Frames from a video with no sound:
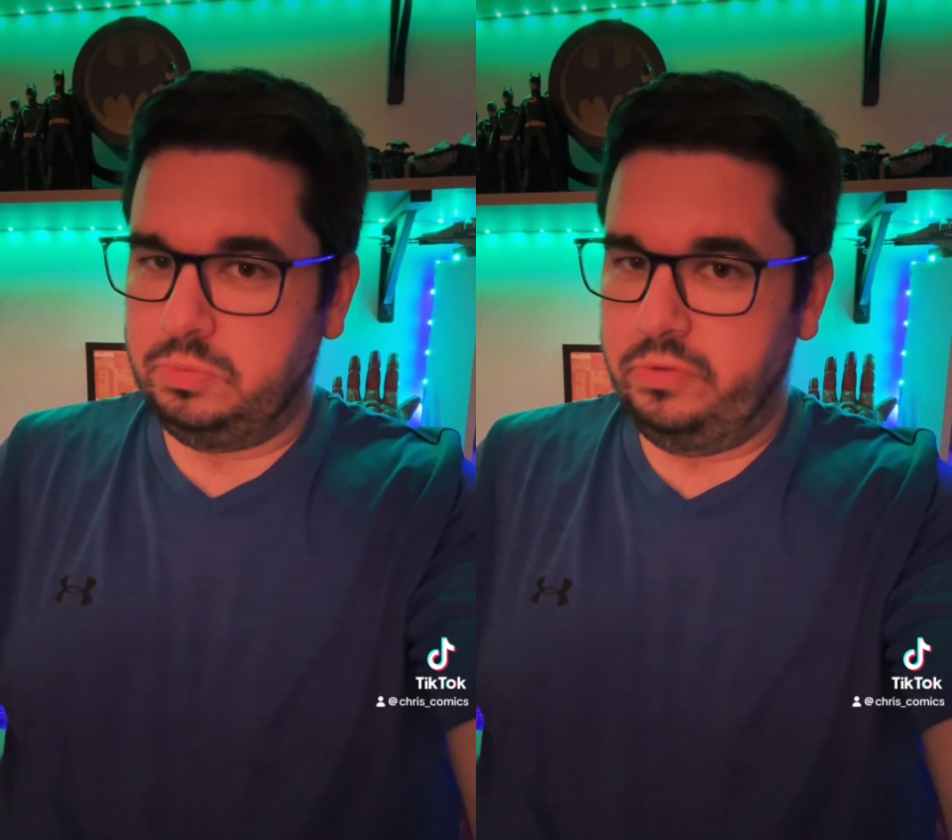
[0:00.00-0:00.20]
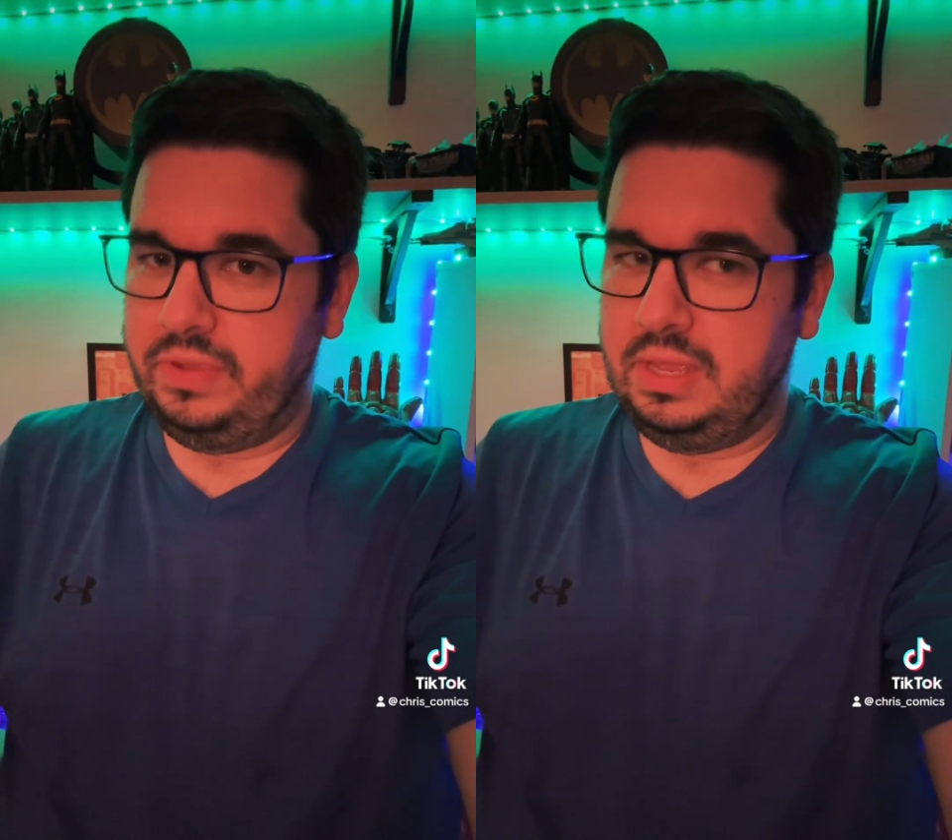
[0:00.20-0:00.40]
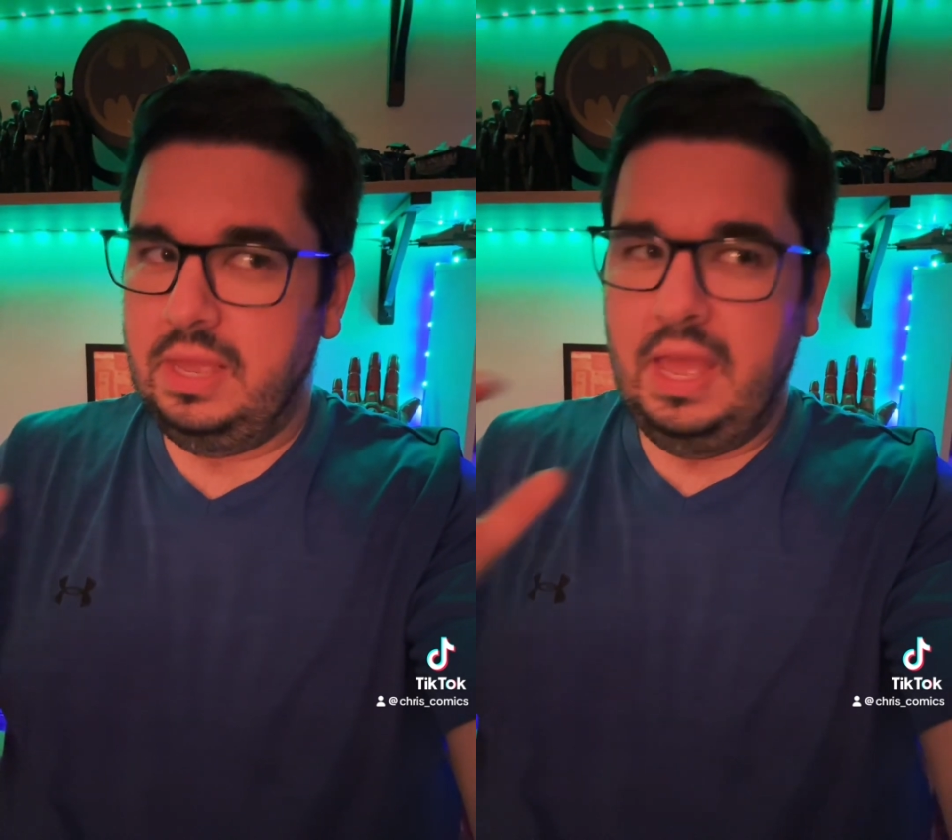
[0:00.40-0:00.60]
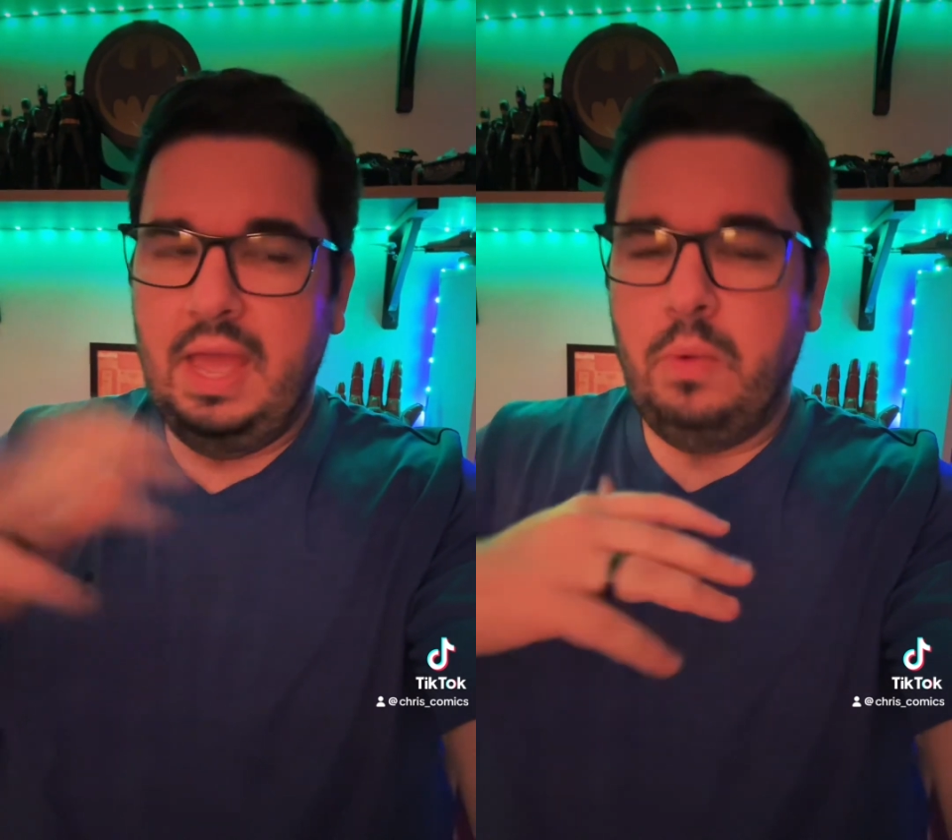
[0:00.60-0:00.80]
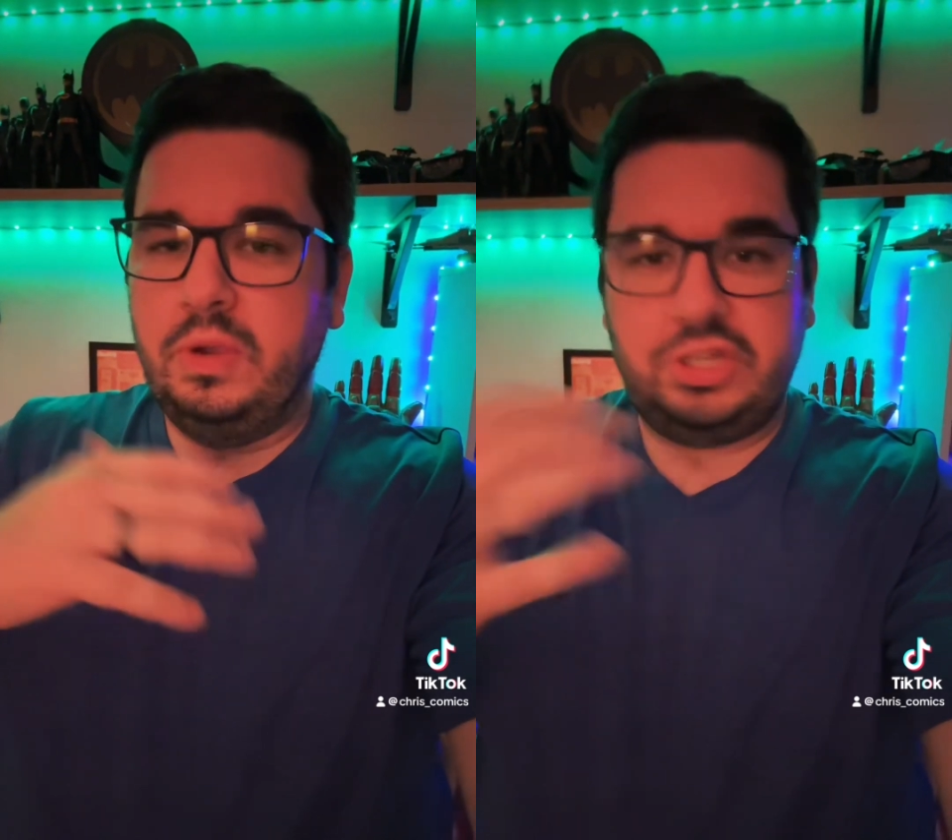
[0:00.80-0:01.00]
movie,
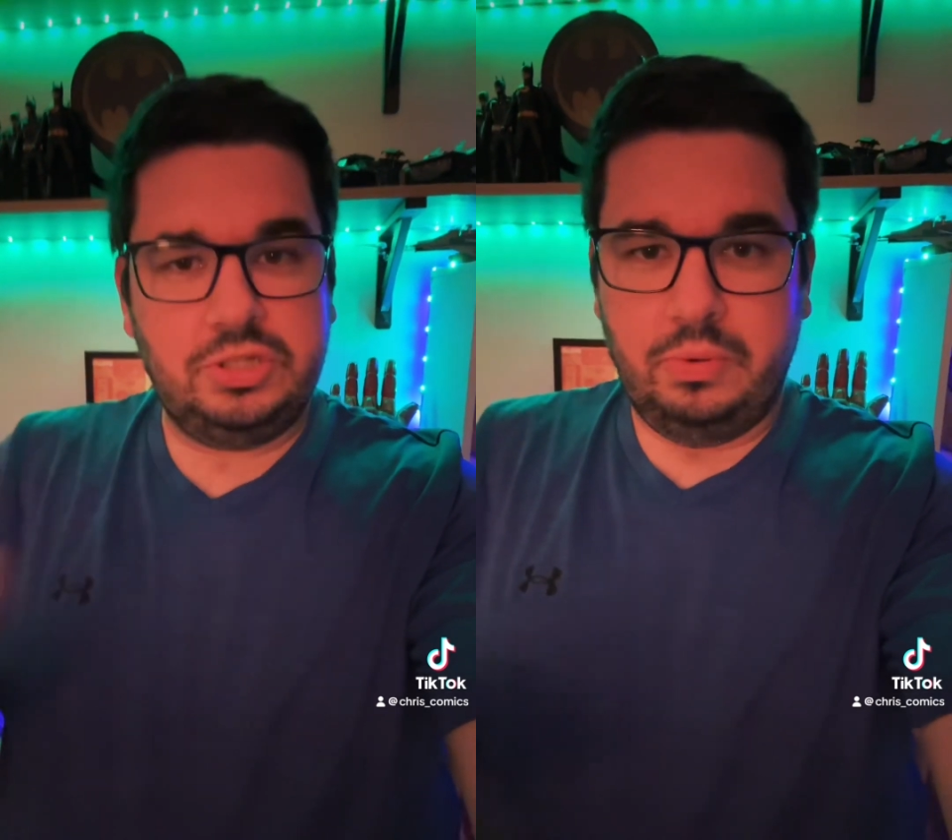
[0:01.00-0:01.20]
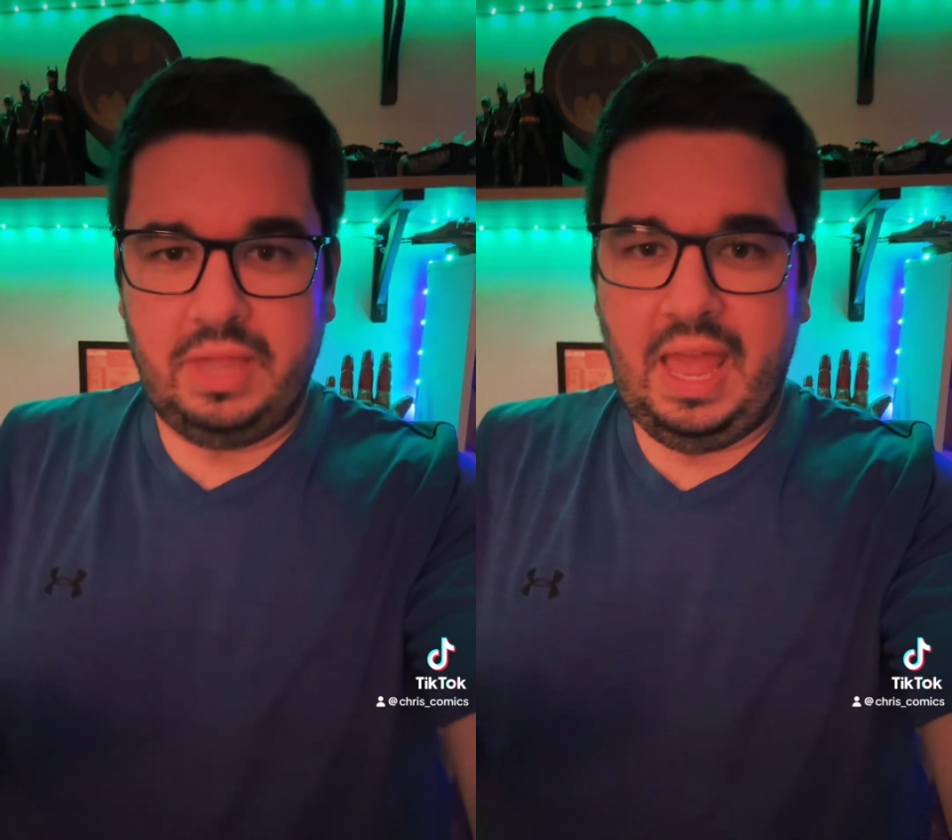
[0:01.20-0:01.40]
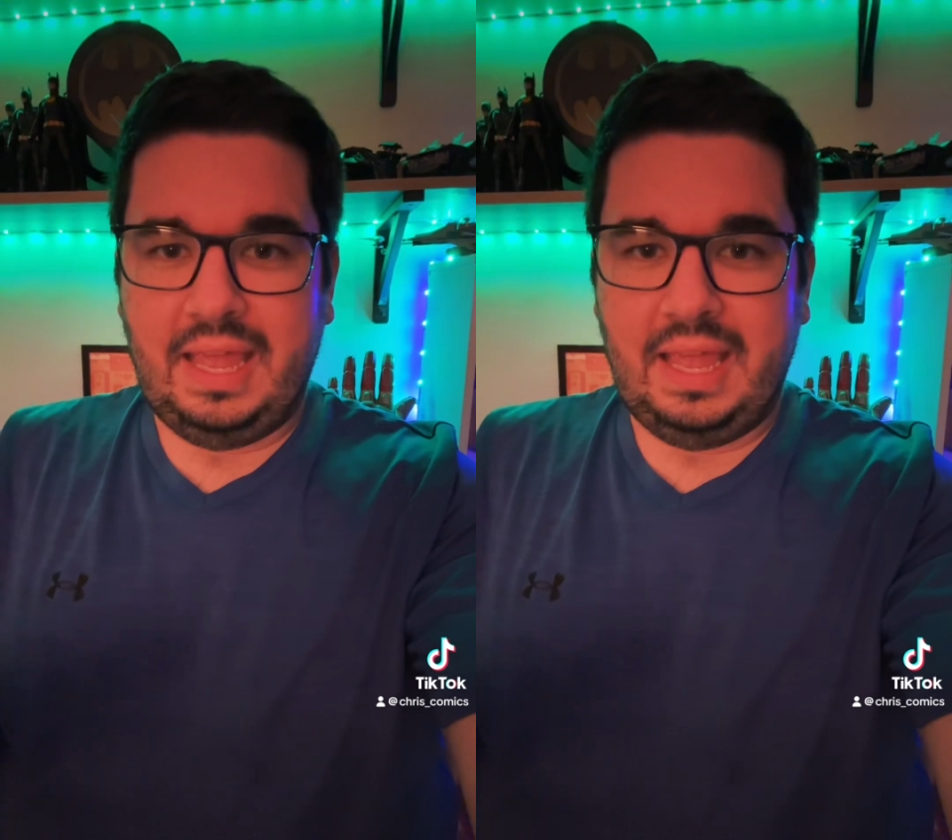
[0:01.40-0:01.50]
which is okay.